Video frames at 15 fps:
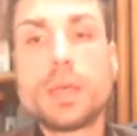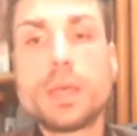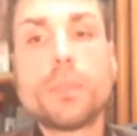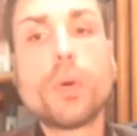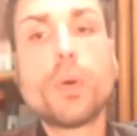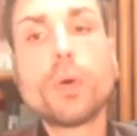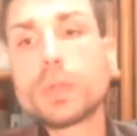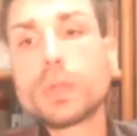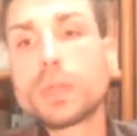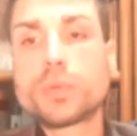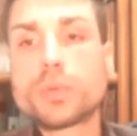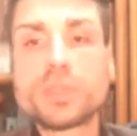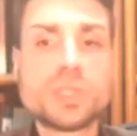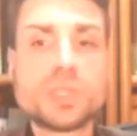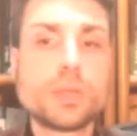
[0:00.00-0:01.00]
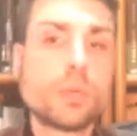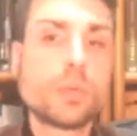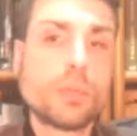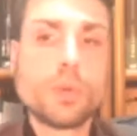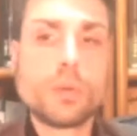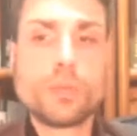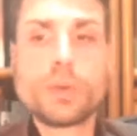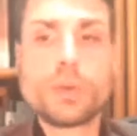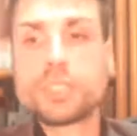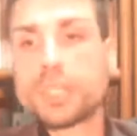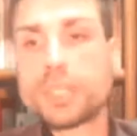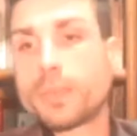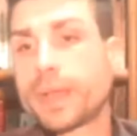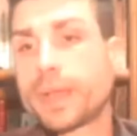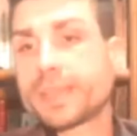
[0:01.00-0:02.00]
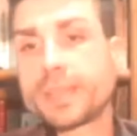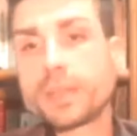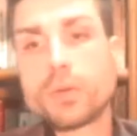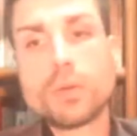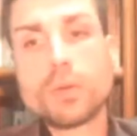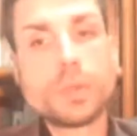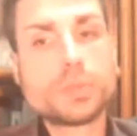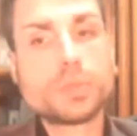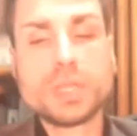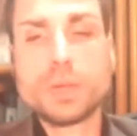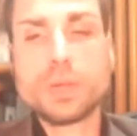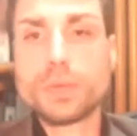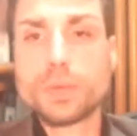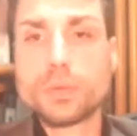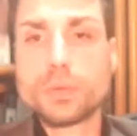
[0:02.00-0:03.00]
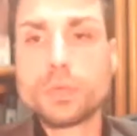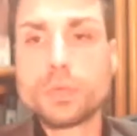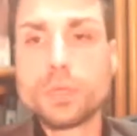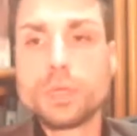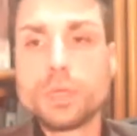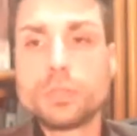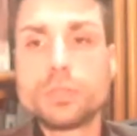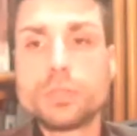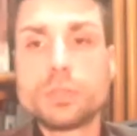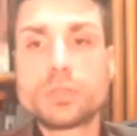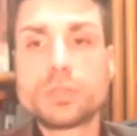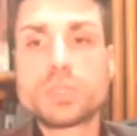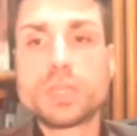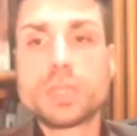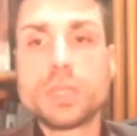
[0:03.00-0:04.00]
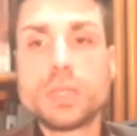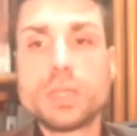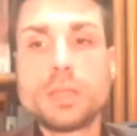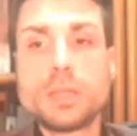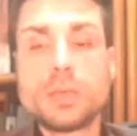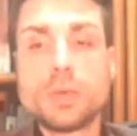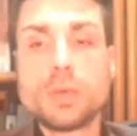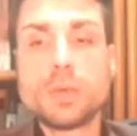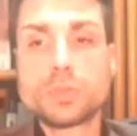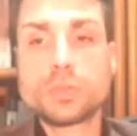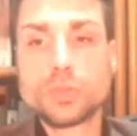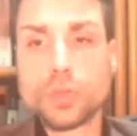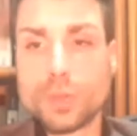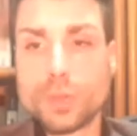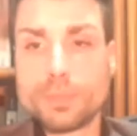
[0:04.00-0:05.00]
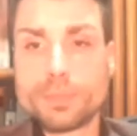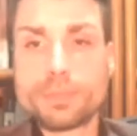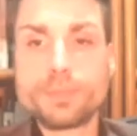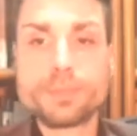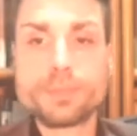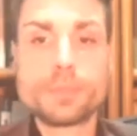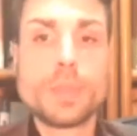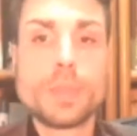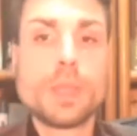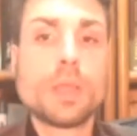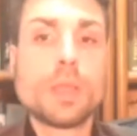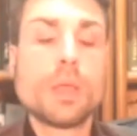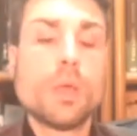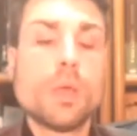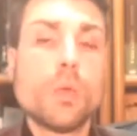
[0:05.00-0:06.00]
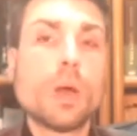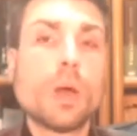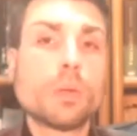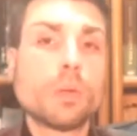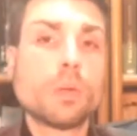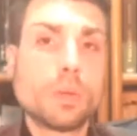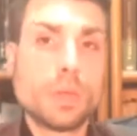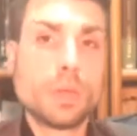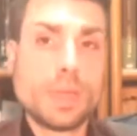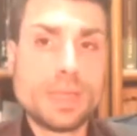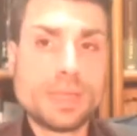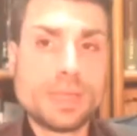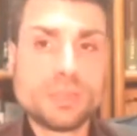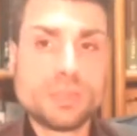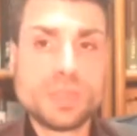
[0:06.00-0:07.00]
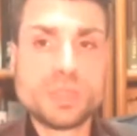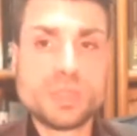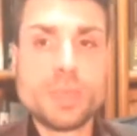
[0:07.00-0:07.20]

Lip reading: Poland, Brazil, Russia, Mexico, El Salvador, to say some. Well, as Ms.